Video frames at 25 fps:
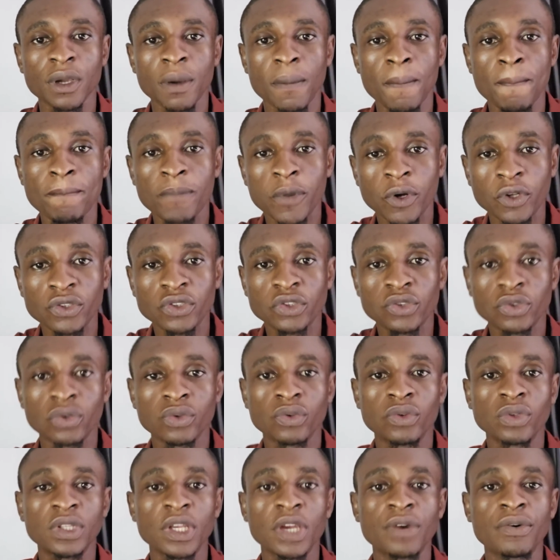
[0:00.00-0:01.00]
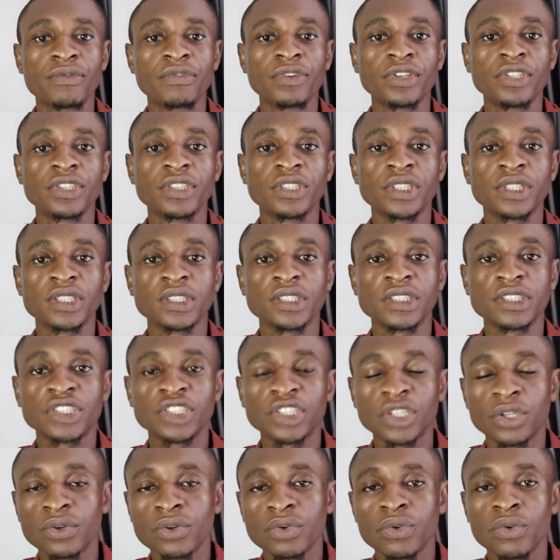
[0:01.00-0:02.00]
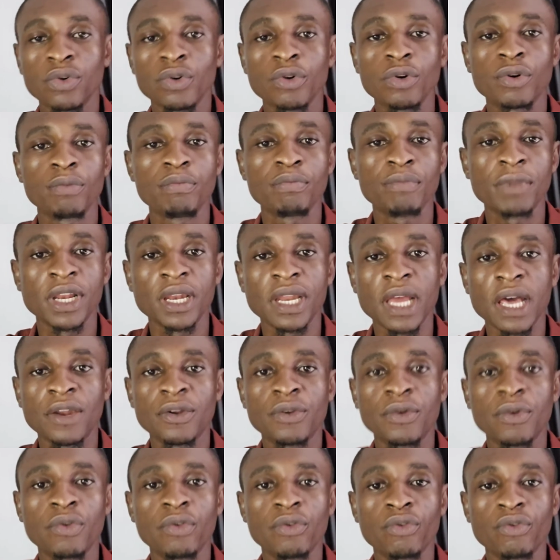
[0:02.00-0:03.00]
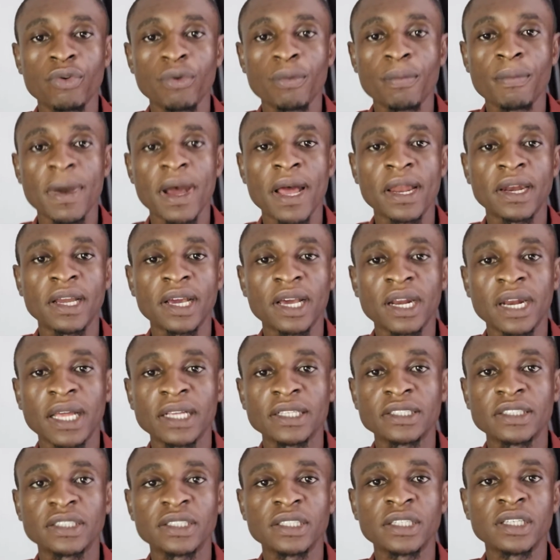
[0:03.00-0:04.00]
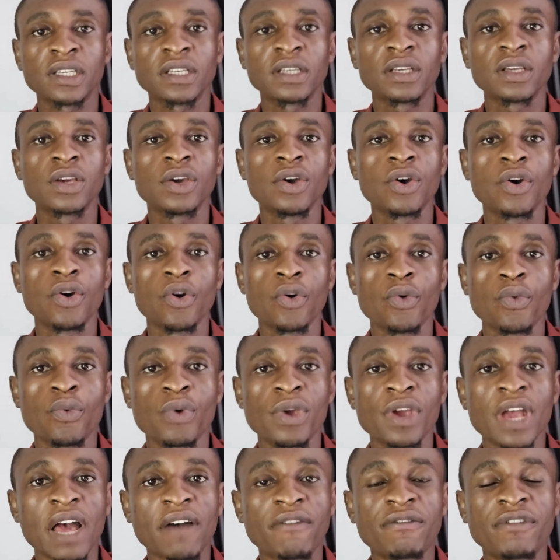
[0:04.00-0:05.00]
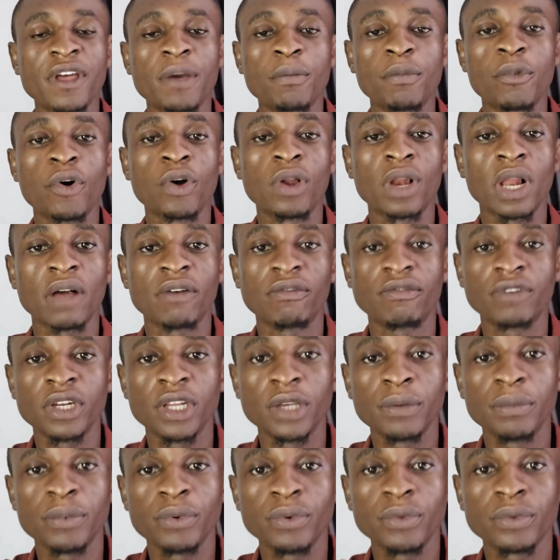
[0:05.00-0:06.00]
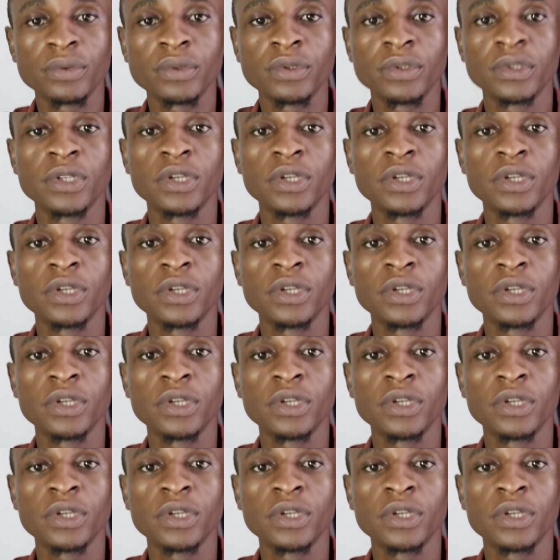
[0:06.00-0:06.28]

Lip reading: bond stone-coated roofing sheets, shingle, Milano, Roman, Classic, we have them all available,